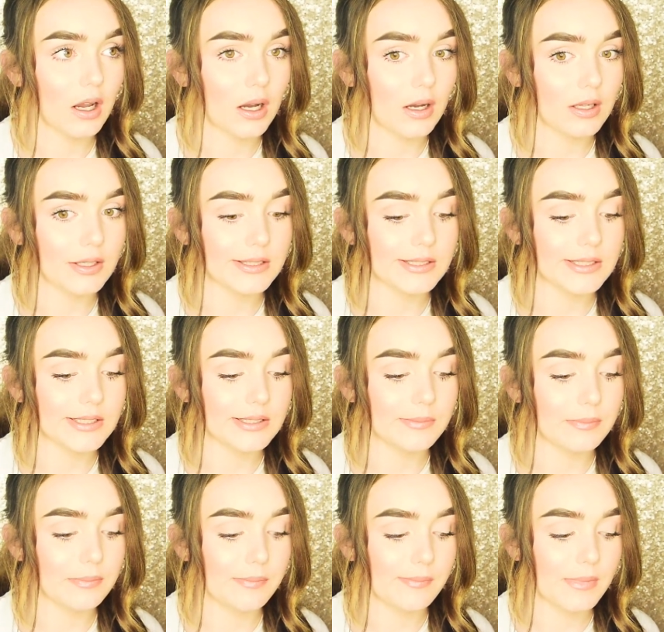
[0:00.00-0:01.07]

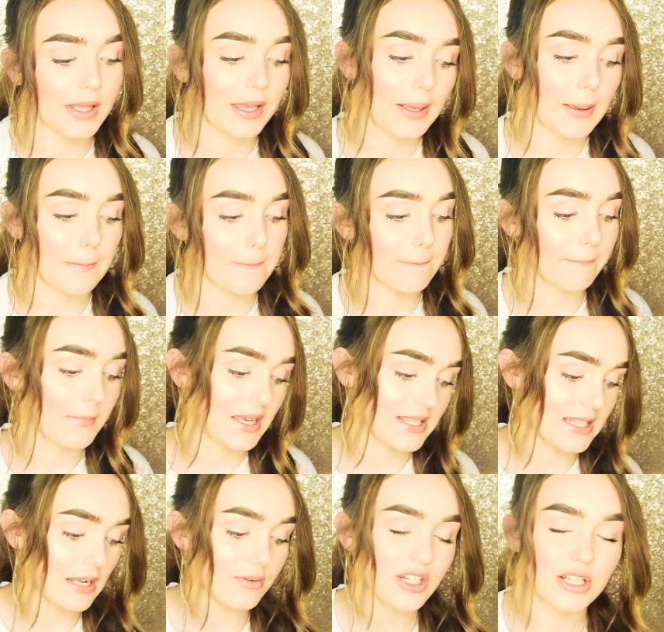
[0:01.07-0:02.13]
on like my
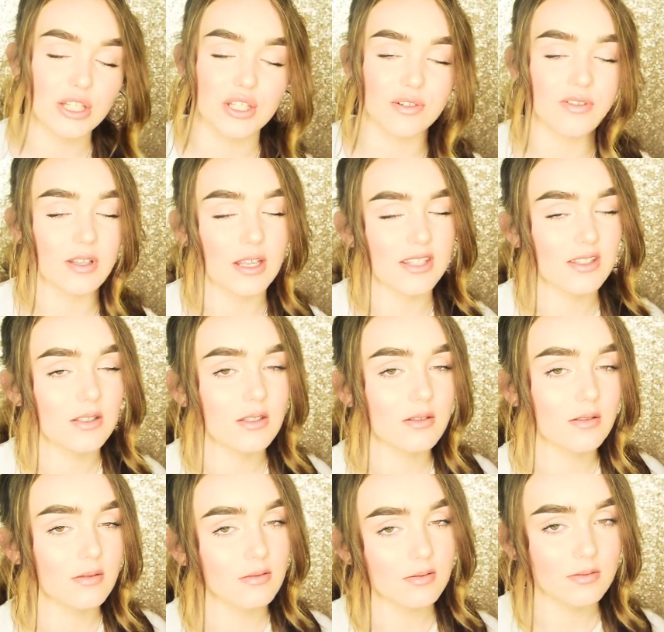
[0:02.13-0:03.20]
Snapchat and stuff, so
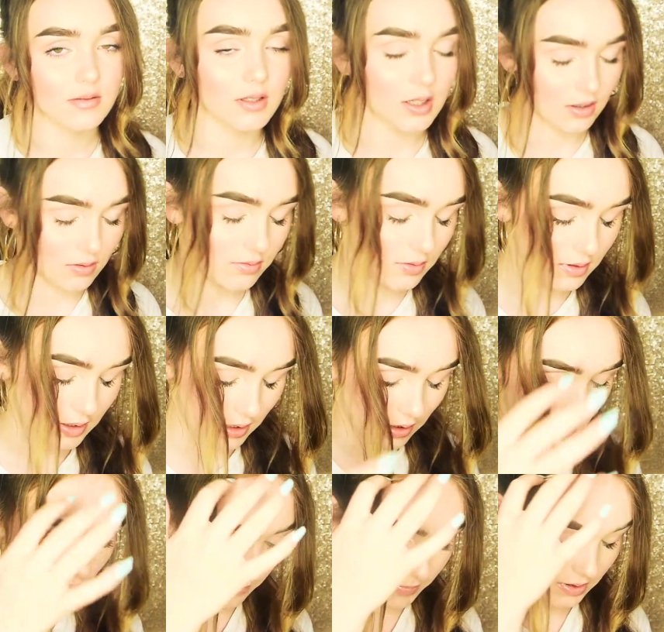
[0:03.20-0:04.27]
that's, you know,
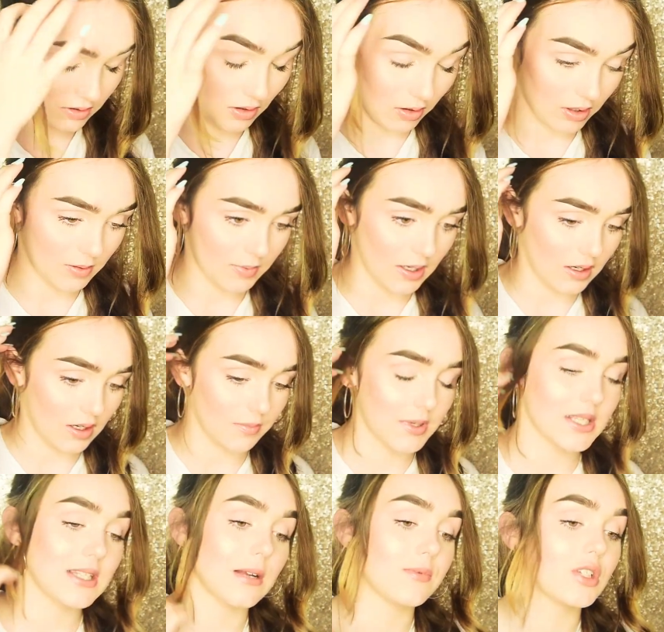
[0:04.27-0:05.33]
like I've been talking about it on my
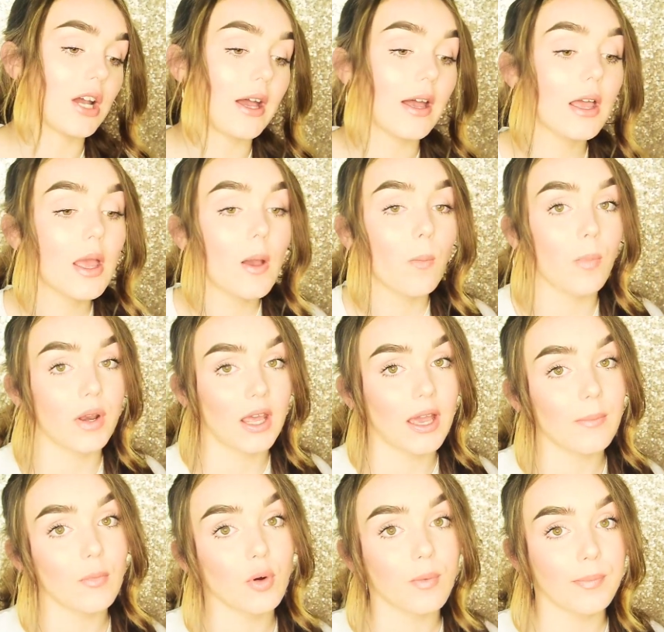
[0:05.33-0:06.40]
Snapchat. But I
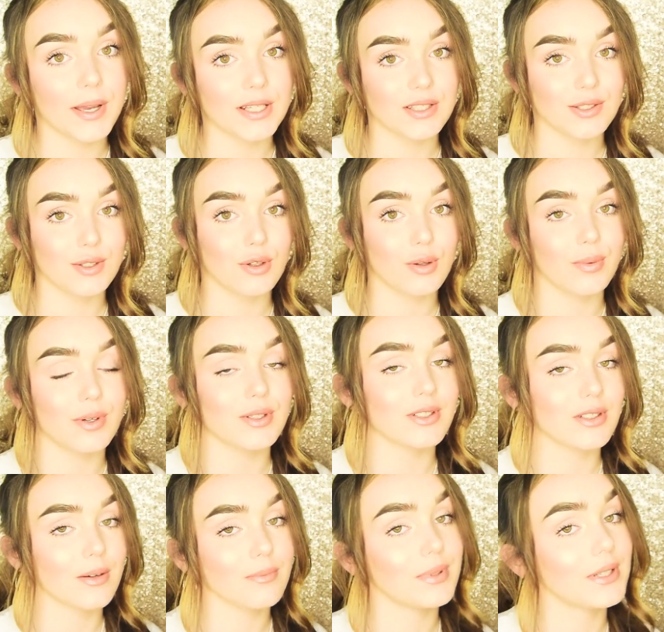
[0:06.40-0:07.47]
am going back to school, but it's
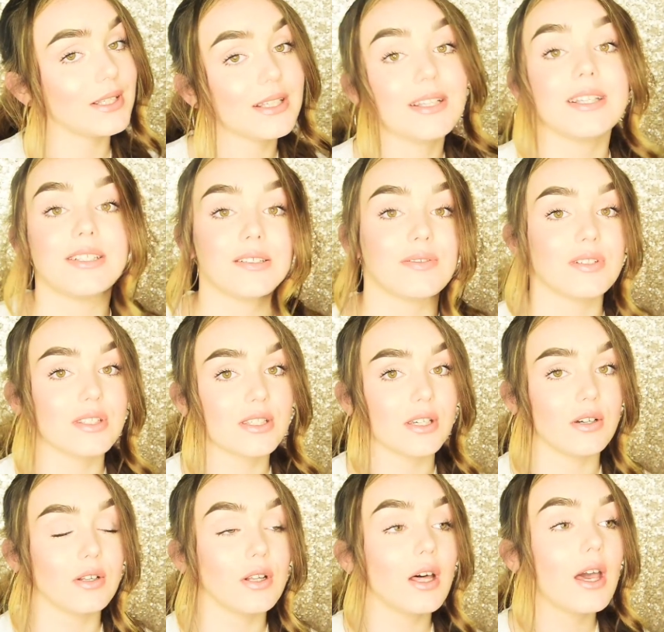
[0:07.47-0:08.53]
a completely different
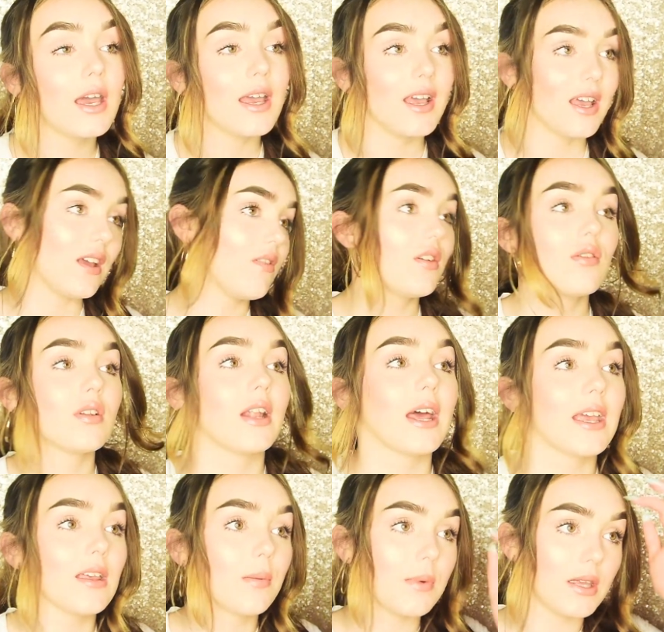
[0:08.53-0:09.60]
school. If you would
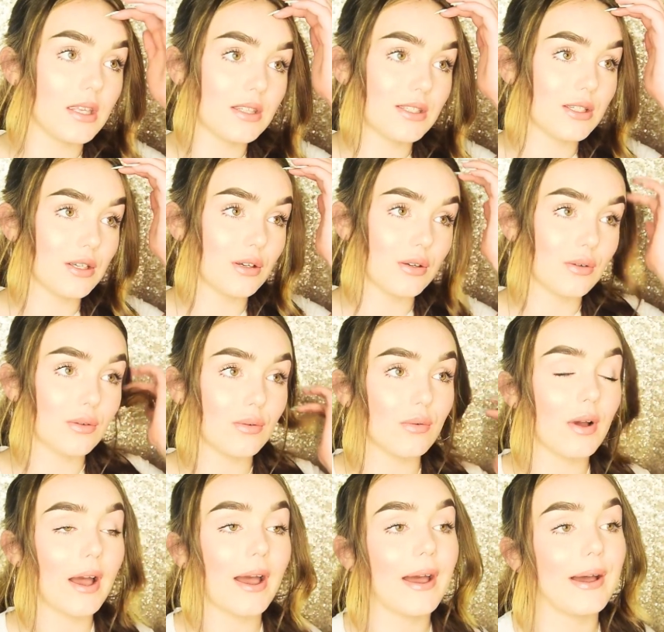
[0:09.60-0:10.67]
like me to